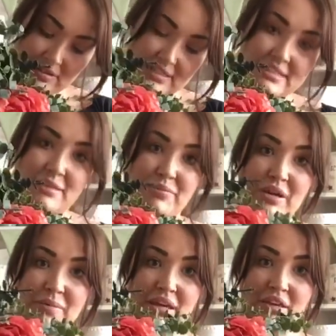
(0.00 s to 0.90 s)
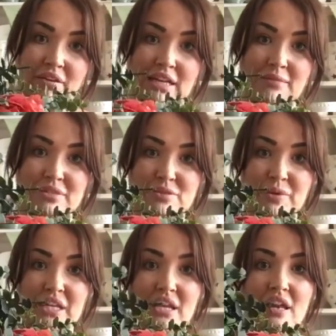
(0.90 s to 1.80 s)
That's it, bring a bit of eucalyptus.
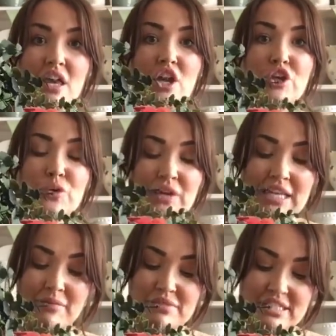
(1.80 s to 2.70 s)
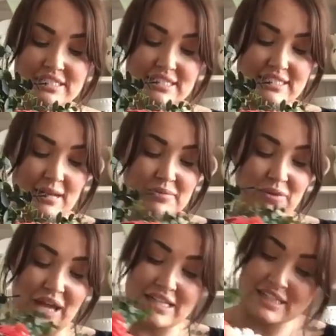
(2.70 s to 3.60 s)
We're gonna eucalyptus this up,
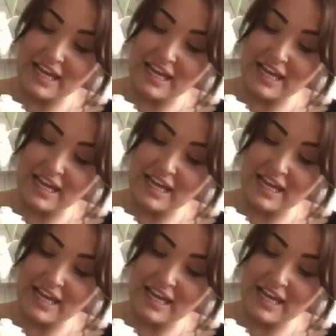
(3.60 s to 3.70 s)
so it